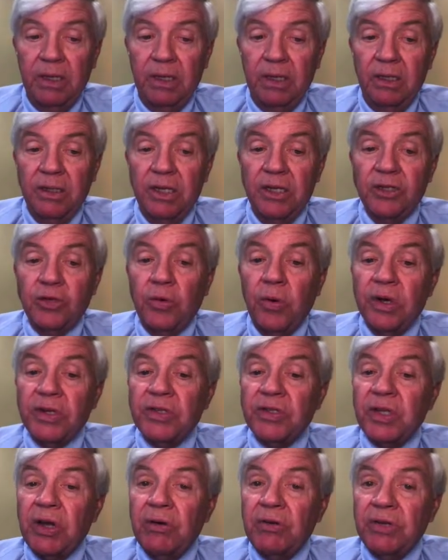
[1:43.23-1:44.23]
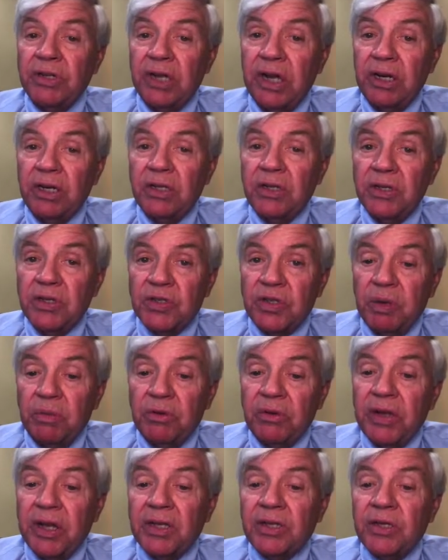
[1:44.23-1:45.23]
These questions are intended to
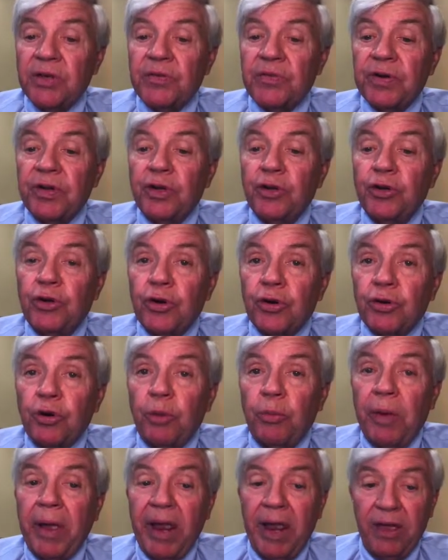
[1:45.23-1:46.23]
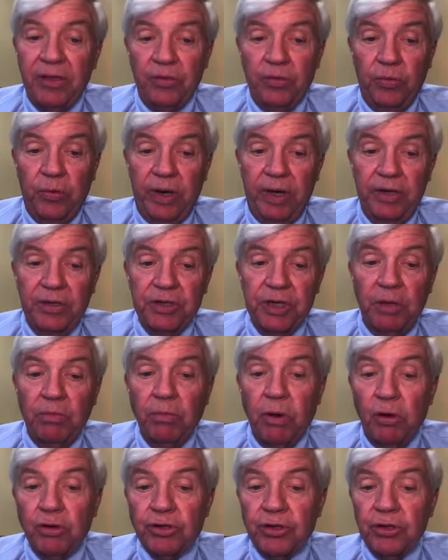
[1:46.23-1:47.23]
stimulate different neural pathways:
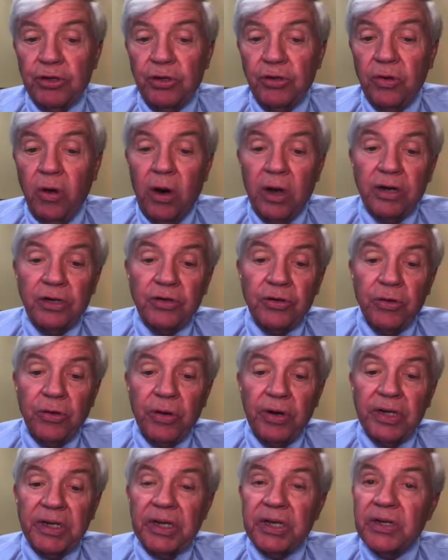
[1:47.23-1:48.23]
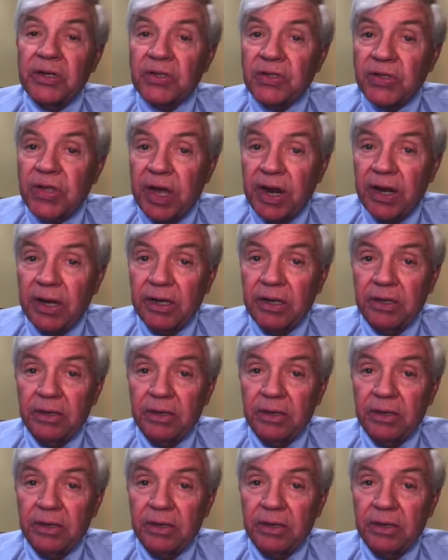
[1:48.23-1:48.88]
emotional, auditory, kinesthetic.